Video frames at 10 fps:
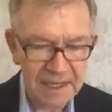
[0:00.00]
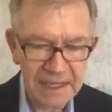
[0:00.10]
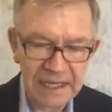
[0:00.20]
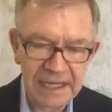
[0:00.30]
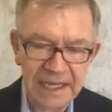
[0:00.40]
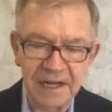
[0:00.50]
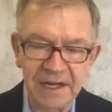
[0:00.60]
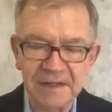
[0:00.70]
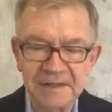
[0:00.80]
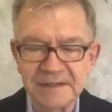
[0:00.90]
In
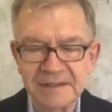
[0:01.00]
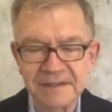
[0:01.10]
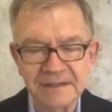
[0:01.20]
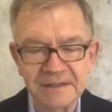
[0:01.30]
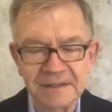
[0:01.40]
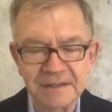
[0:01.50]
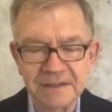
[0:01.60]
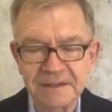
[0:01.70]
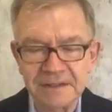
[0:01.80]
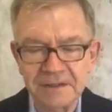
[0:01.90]
an
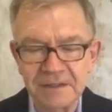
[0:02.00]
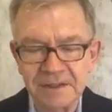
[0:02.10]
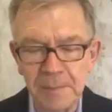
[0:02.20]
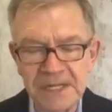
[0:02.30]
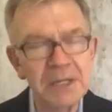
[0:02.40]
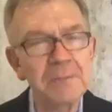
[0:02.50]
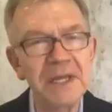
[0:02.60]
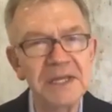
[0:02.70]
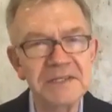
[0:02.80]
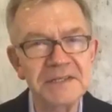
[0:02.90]
opinion
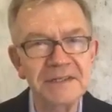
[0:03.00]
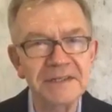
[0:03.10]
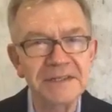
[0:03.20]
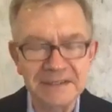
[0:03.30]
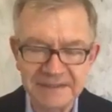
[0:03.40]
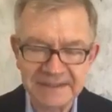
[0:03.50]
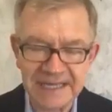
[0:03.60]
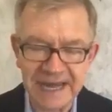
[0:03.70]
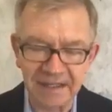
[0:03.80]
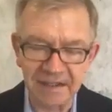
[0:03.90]
piece
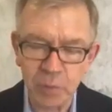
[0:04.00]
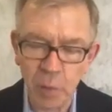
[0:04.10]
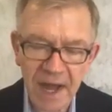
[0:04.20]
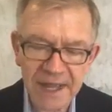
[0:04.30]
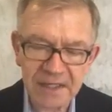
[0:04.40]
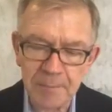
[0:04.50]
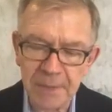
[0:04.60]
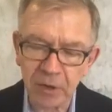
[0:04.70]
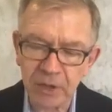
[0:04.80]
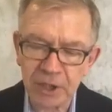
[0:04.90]
titled, "White
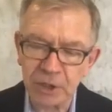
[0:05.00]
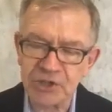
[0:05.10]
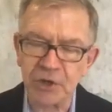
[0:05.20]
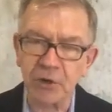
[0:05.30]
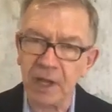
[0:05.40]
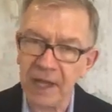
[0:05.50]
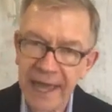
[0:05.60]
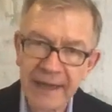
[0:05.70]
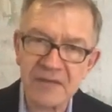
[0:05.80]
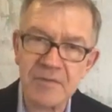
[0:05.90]
Americans, Your
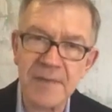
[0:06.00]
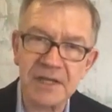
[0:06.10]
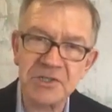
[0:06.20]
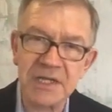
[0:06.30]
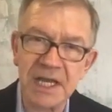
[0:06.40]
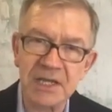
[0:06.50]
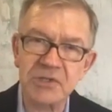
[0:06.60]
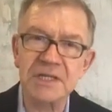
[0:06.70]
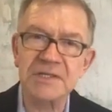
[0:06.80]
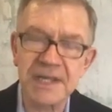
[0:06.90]
Lack of
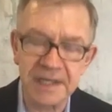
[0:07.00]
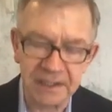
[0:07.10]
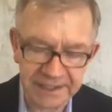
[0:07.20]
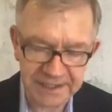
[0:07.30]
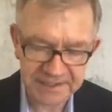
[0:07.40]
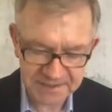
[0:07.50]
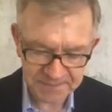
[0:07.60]
Imagination is Killing Us,"